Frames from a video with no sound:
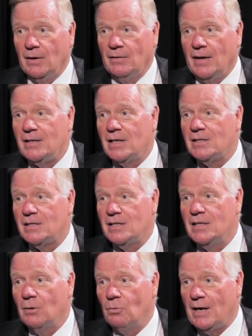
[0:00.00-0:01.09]
And they could see
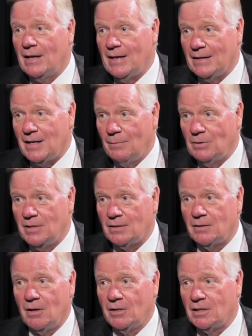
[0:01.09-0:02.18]
that we had that type of
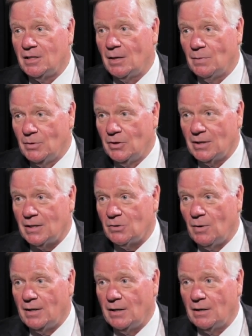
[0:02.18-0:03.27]
technology and capability. That's
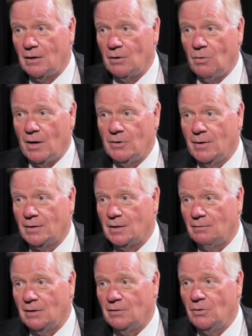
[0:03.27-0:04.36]
why they acquired
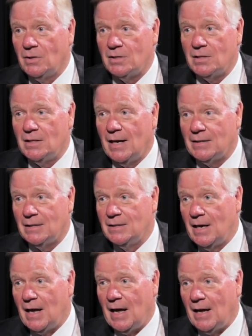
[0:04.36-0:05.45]
DirecTV, and you could see that
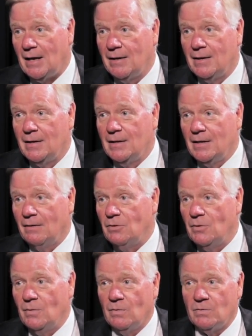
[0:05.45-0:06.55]
today if
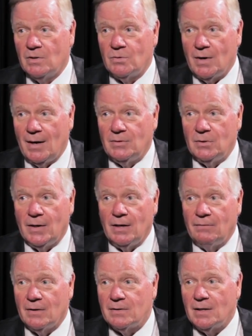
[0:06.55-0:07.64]
you subscribe to
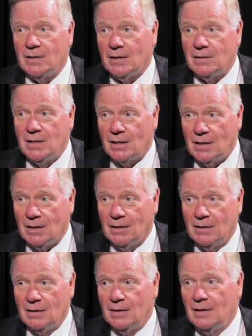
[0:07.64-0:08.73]
NFL Sunday Ticket
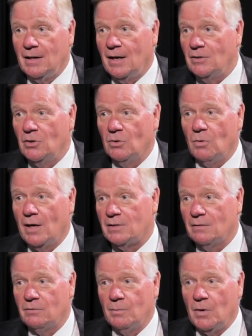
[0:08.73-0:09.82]
and you're watching
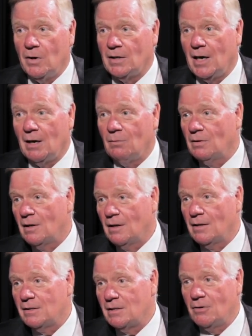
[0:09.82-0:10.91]
a football game, and then
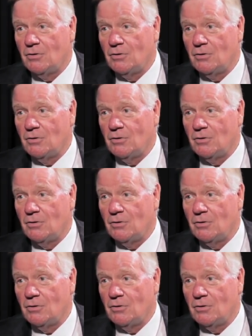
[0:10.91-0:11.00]
let's say